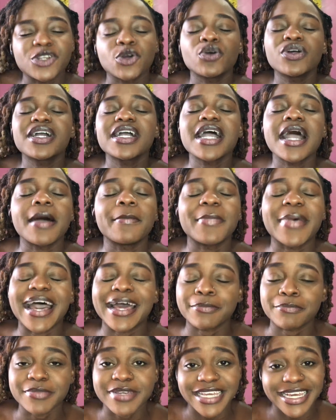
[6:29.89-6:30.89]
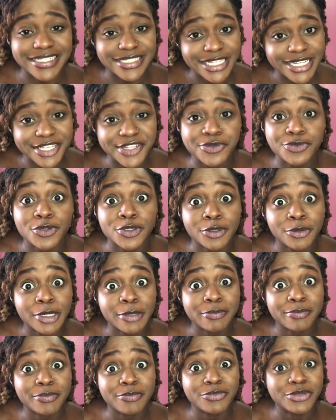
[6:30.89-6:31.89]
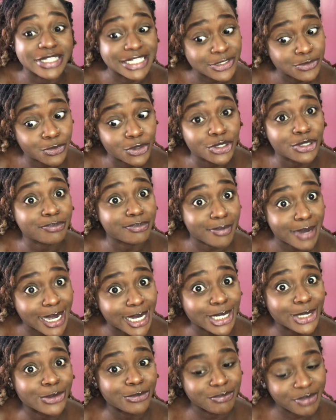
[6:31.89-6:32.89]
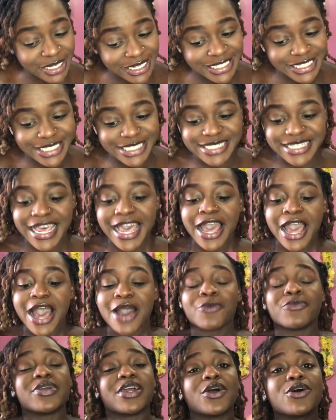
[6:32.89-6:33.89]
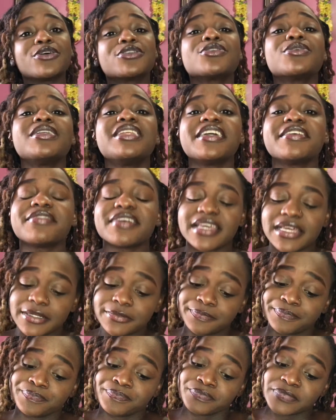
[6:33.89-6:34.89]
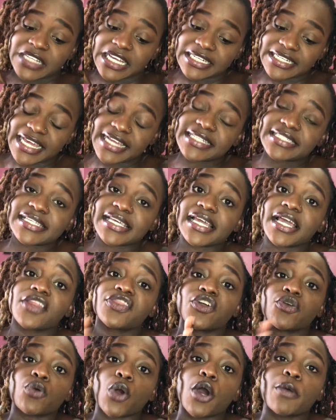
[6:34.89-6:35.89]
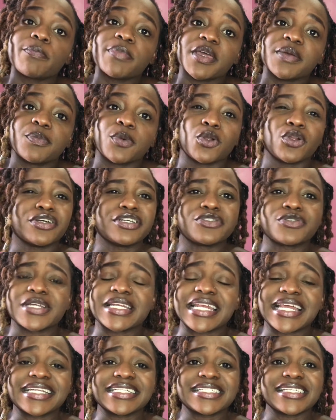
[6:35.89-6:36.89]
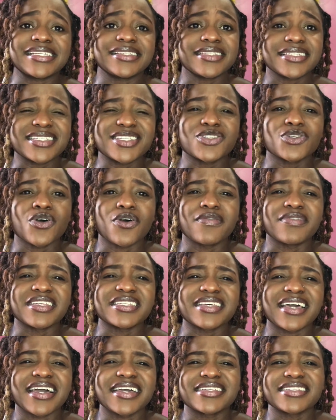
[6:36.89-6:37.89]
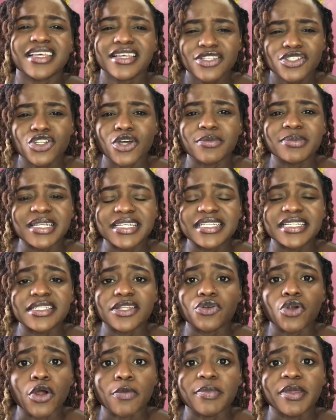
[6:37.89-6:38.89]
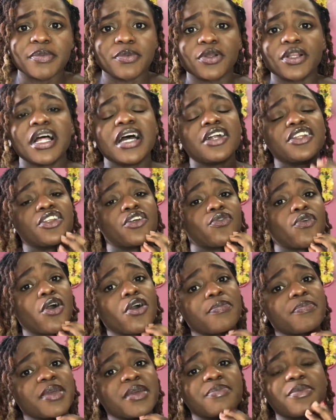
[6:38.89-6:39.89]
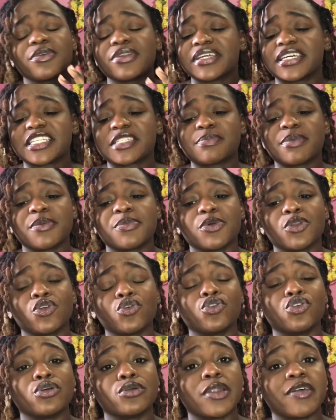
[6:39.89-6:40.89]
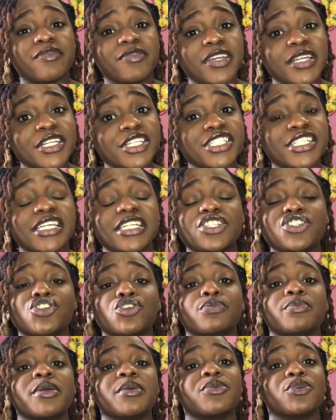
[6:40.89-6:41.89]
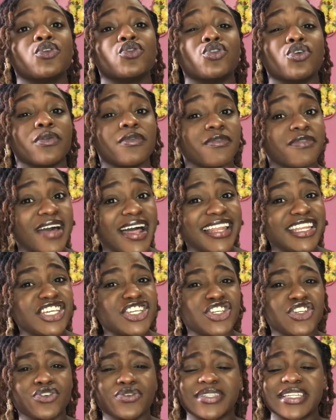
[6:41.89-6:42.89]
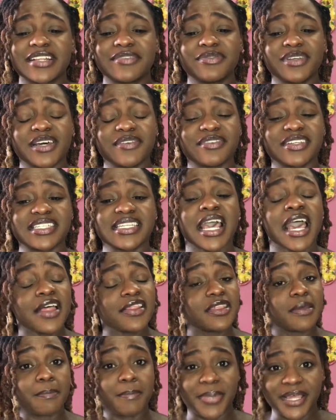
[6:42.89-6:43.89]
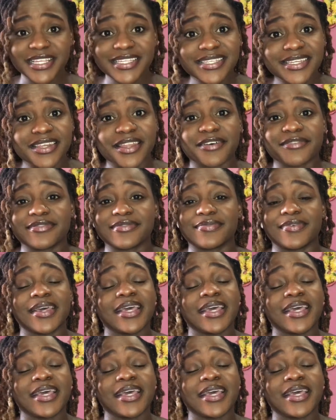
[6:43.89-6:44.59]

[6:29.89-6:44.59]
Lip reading: I said these were my opinions. We are also leaving dating the wrong people in 2019. This is obvious, guys. Stop dating the wrong people. The wrong people is people who don't appreciate you, people who don't value you. Self-love is the best love.